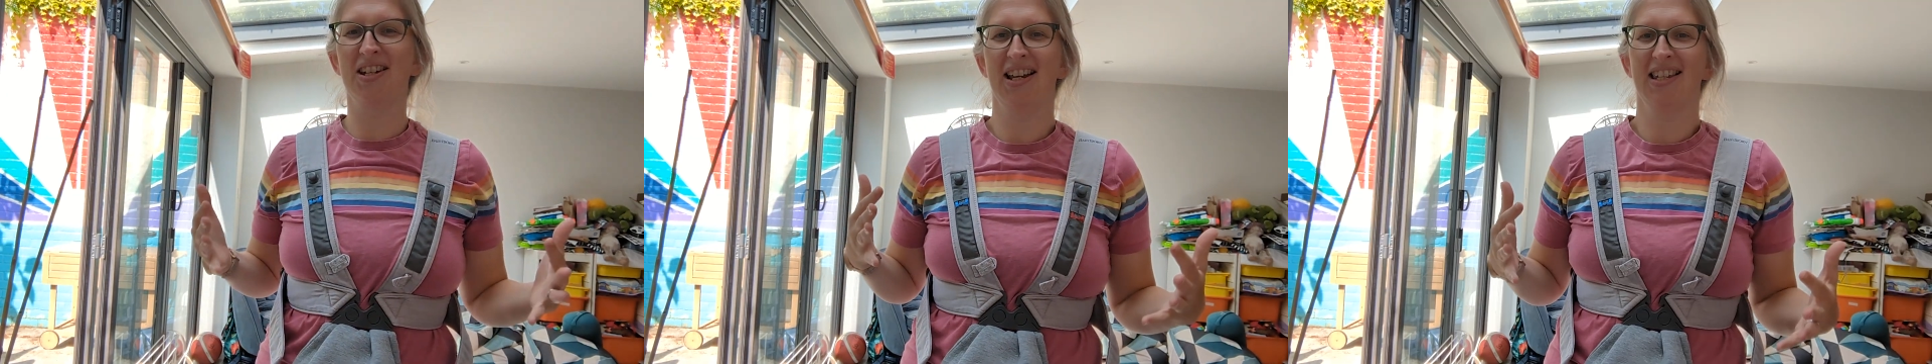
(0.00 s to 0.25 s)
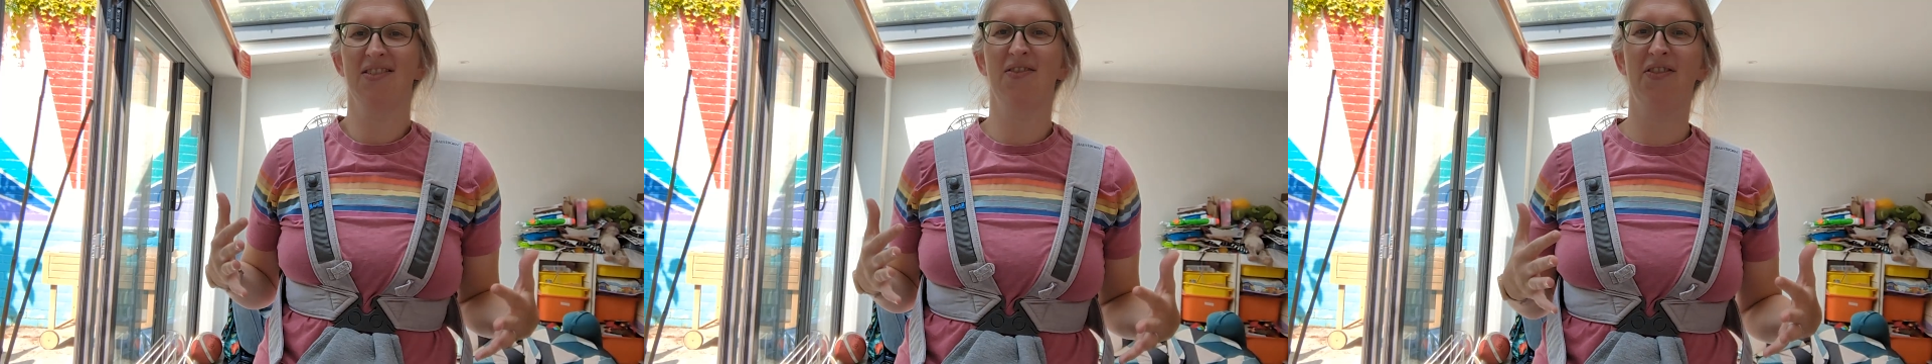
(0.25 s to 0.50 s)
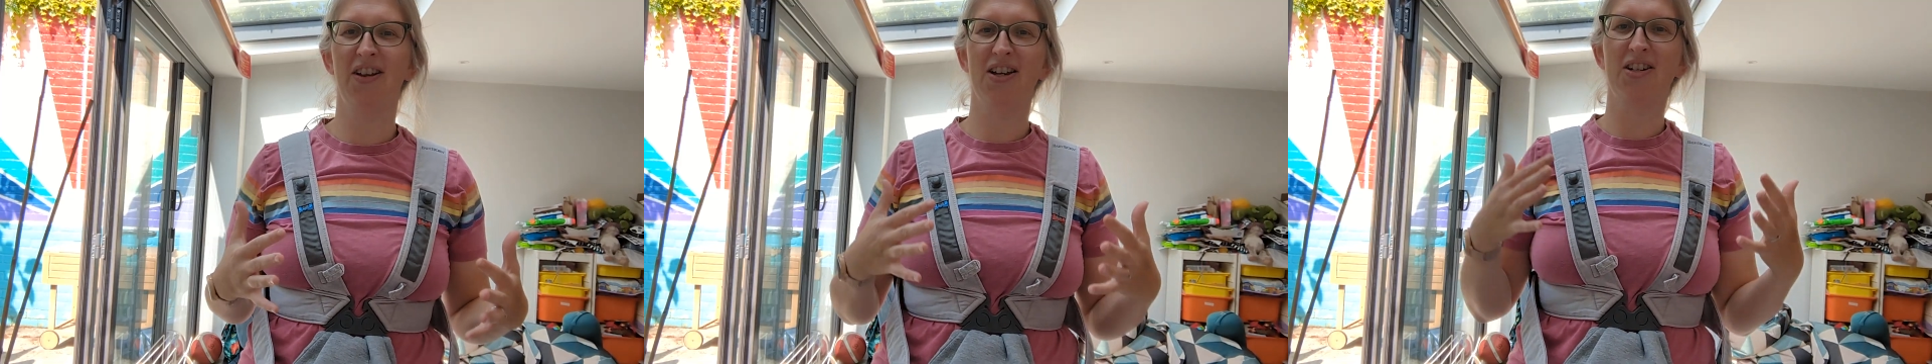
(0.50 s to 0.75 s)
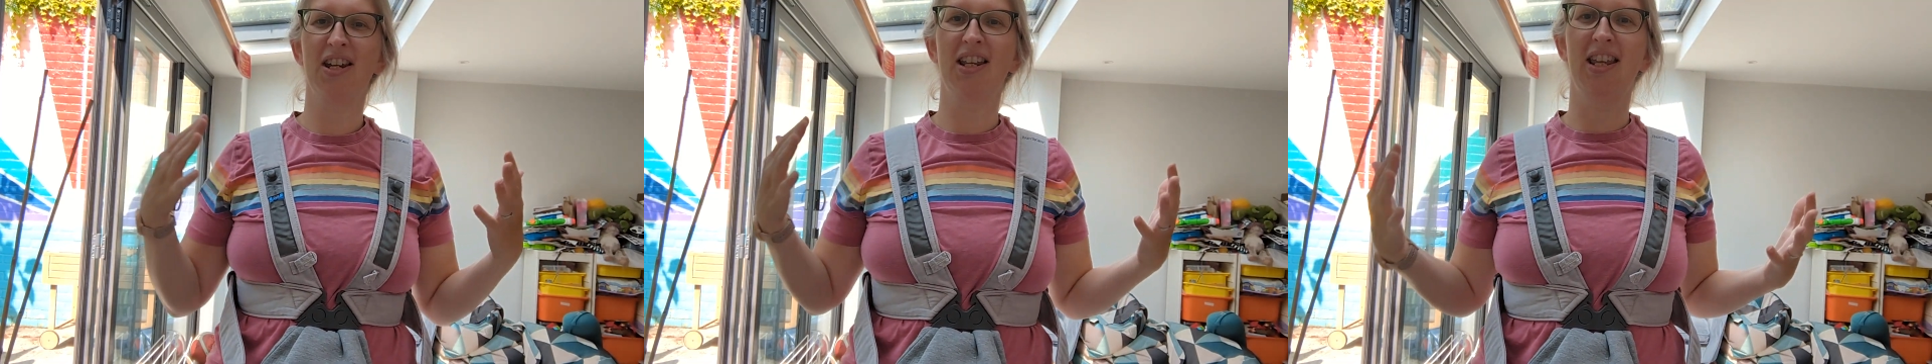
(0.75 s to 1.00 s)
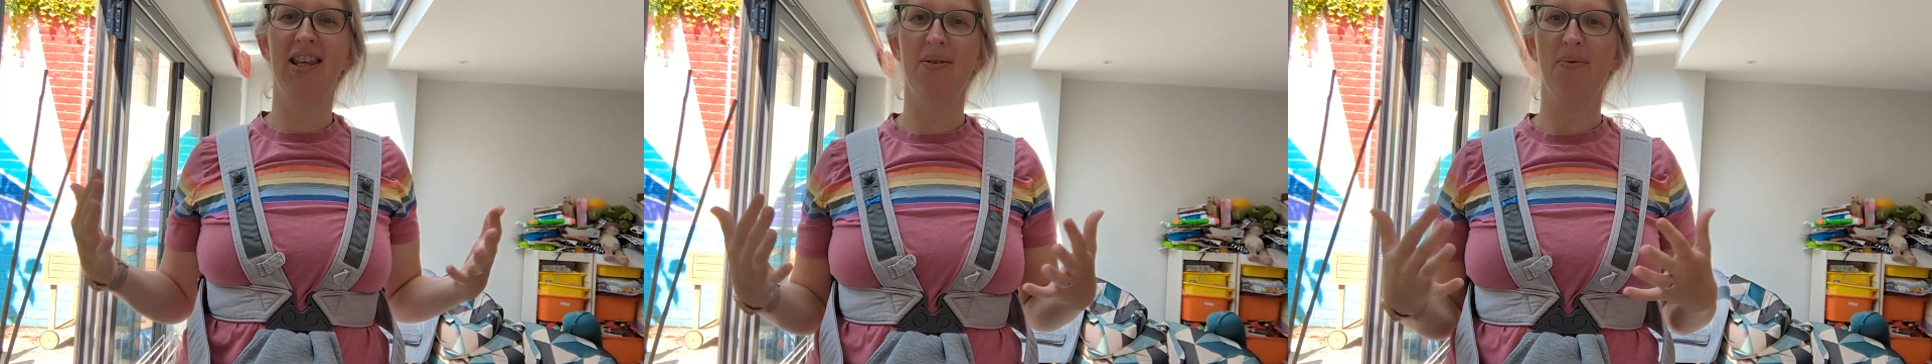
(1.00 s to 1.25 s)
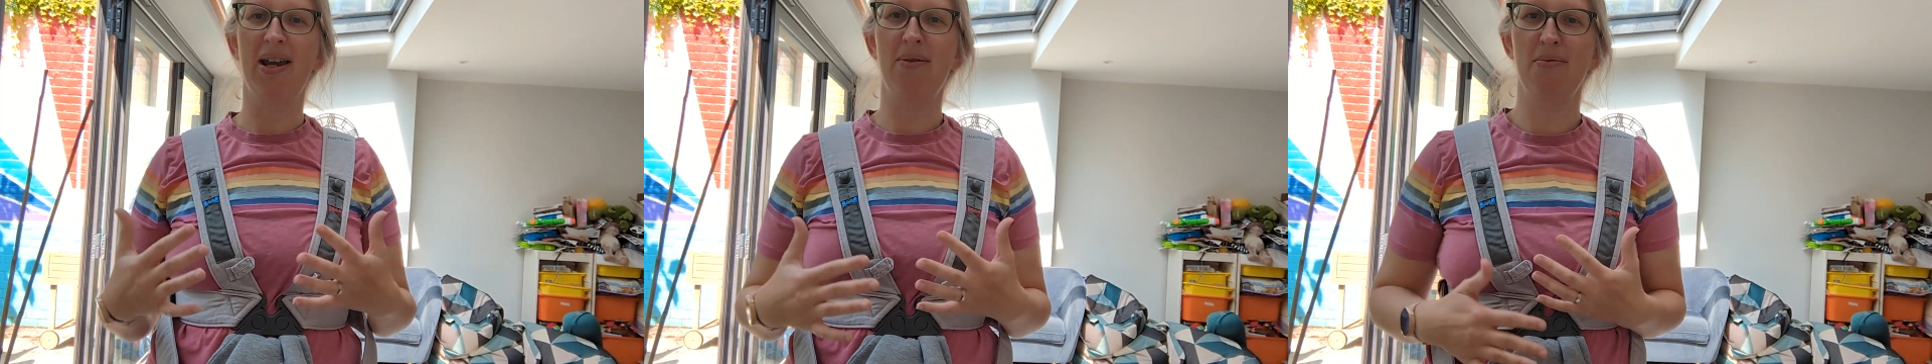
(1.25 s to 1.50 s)
nice and flush, and then the
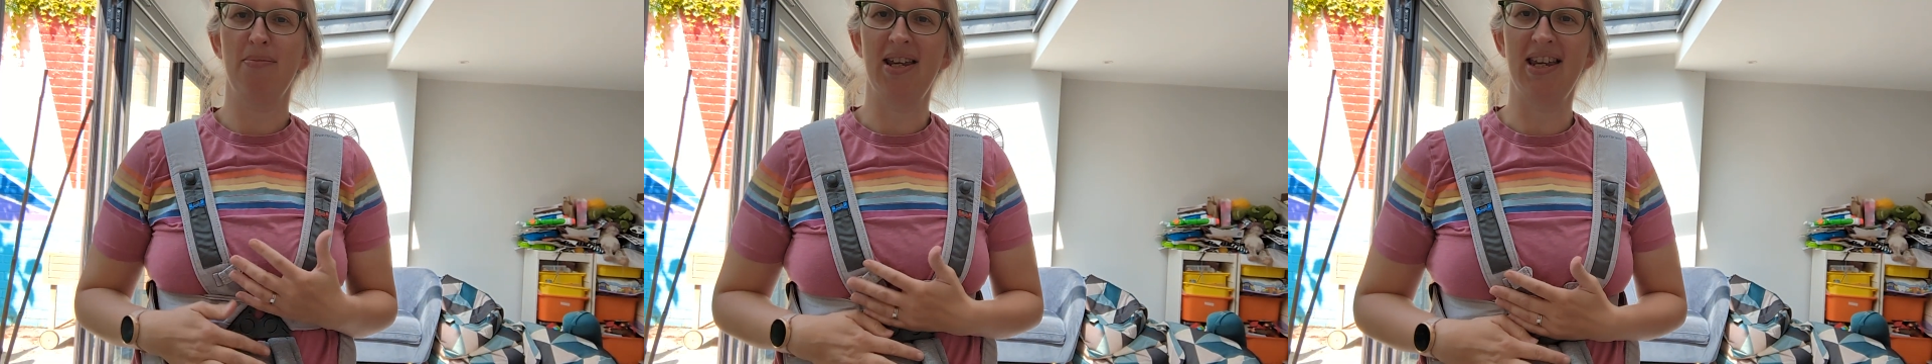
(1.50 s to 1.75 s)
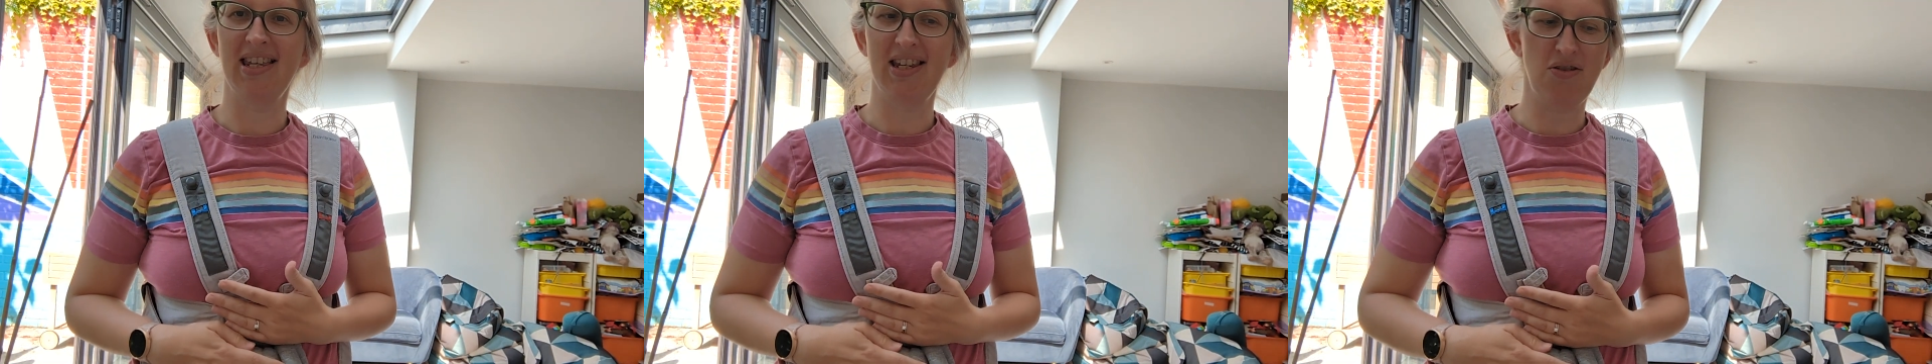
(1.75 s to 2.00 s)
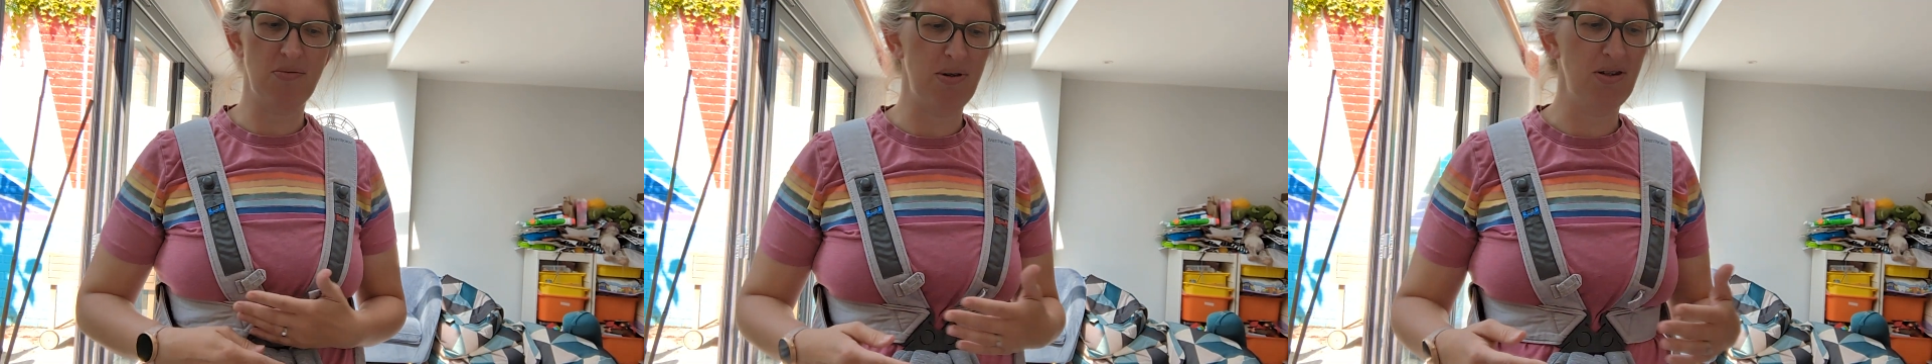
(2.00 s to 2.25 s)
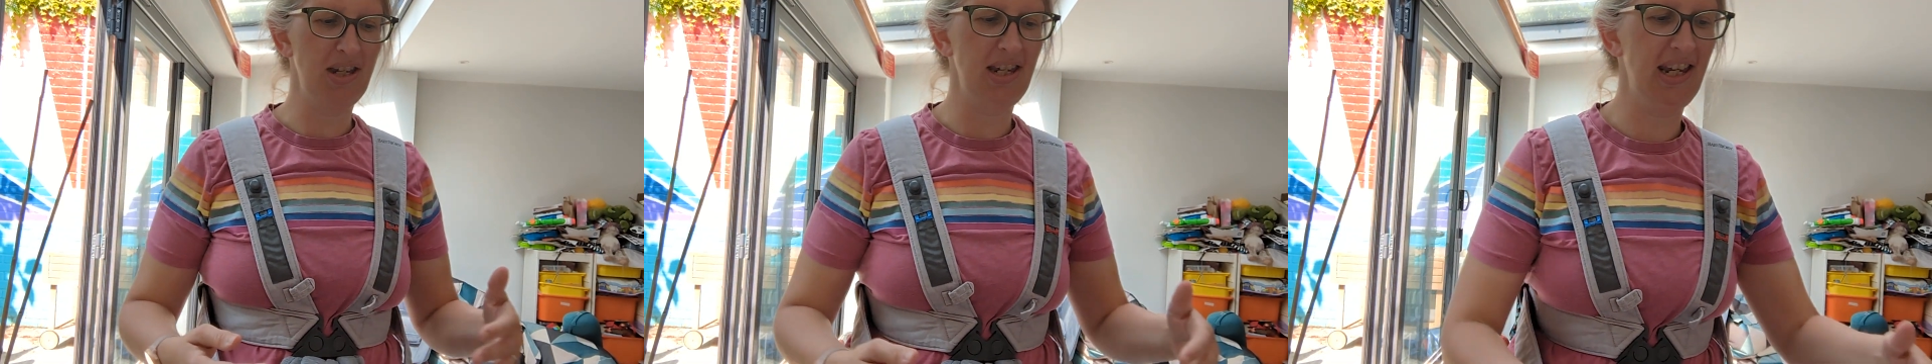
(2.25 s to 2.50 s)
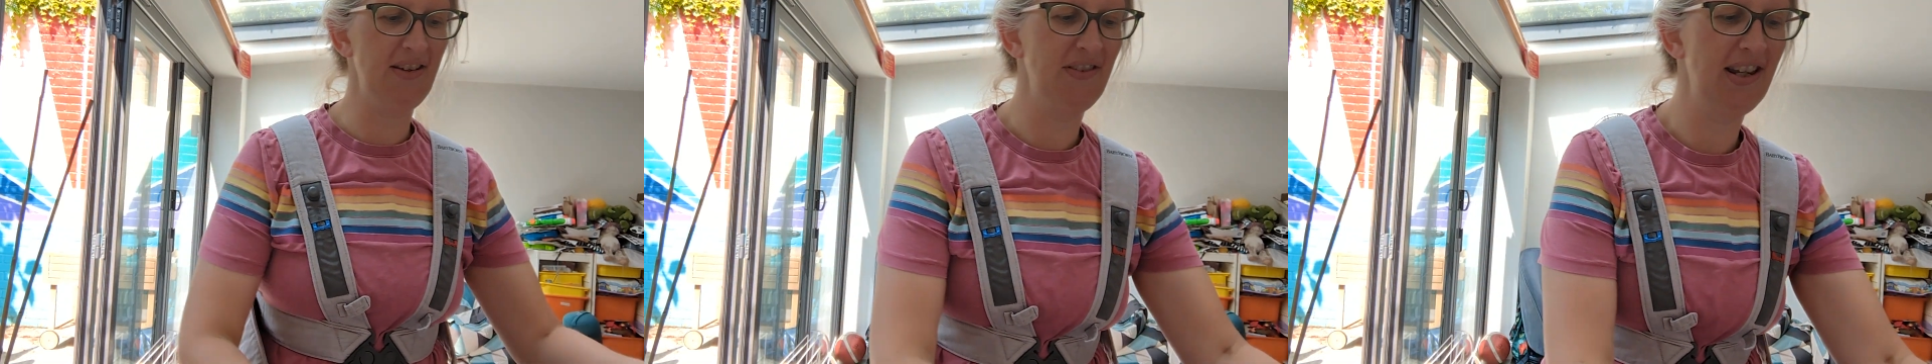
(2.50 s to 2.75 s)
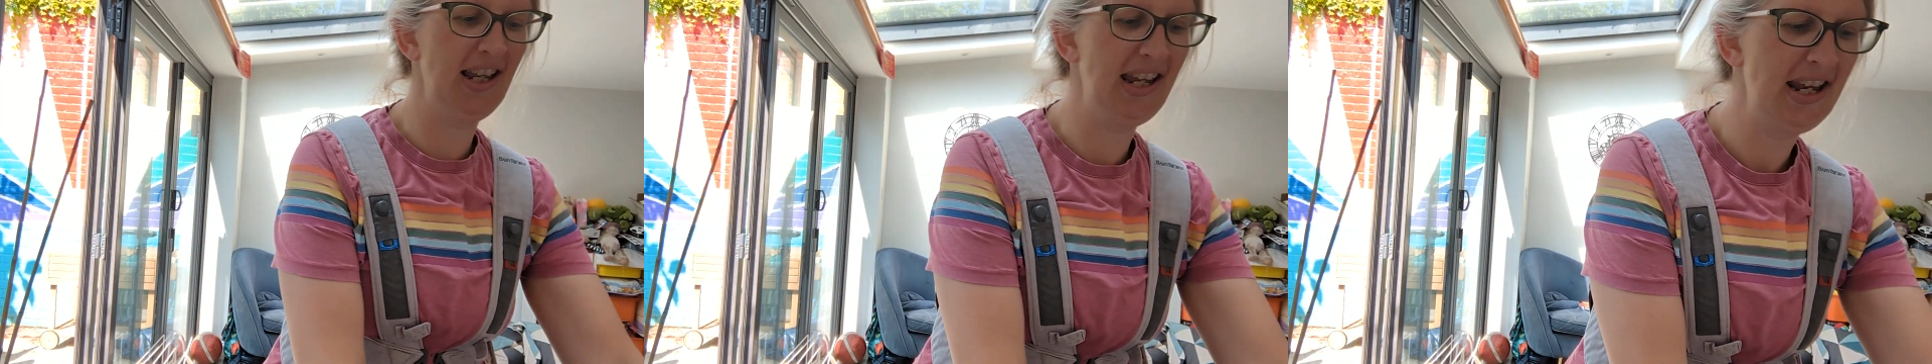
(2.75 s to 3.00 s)
weight will be distributed
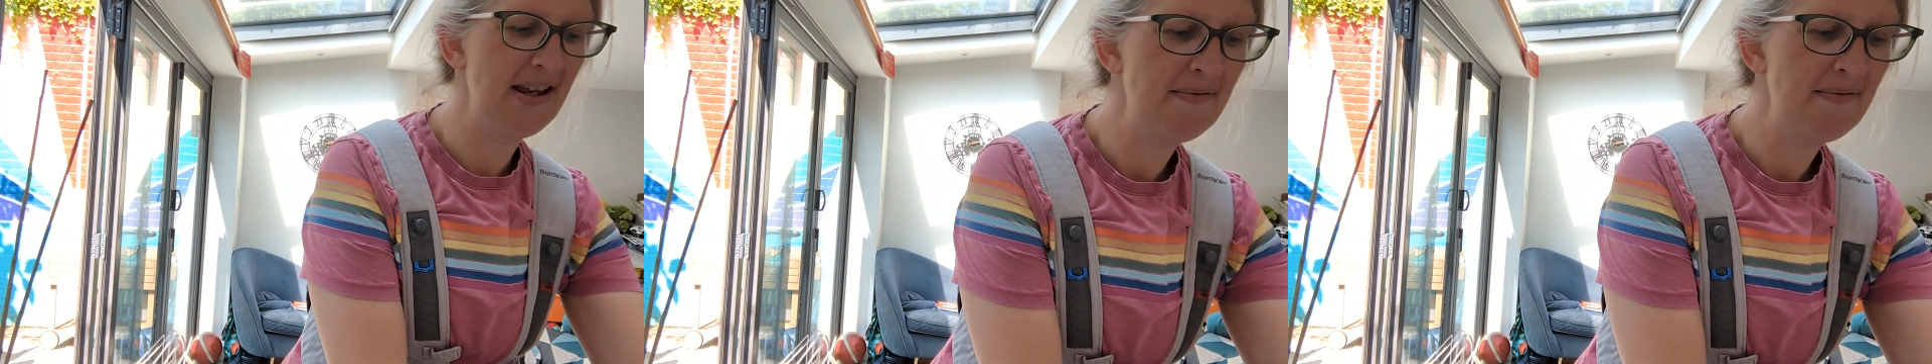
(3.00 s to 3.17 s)
evenly.